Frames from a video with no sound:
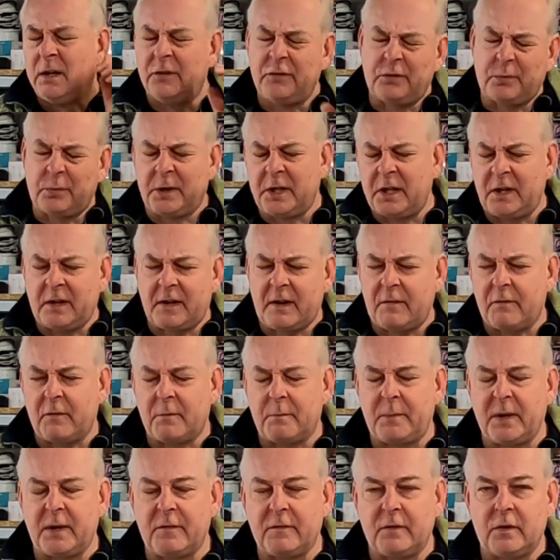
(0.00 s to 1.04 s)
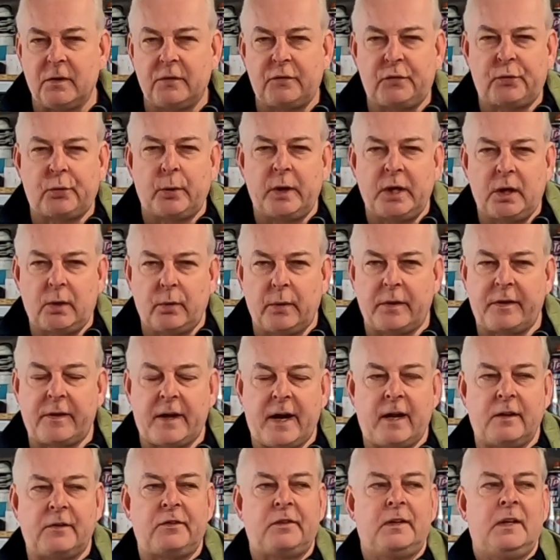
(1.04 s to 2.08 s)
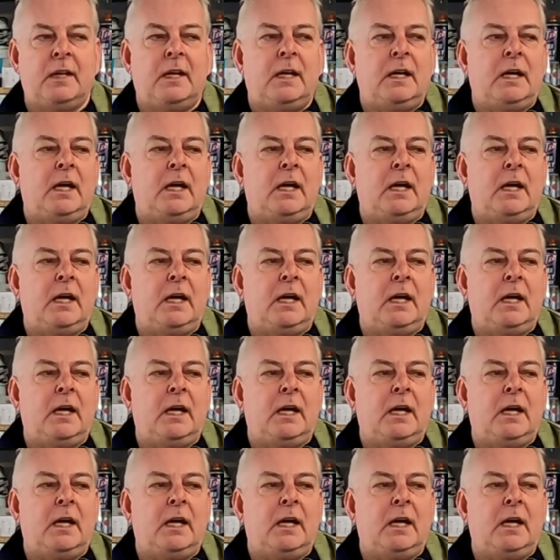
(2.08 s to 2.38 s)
So we need to have a bit of a tweak with that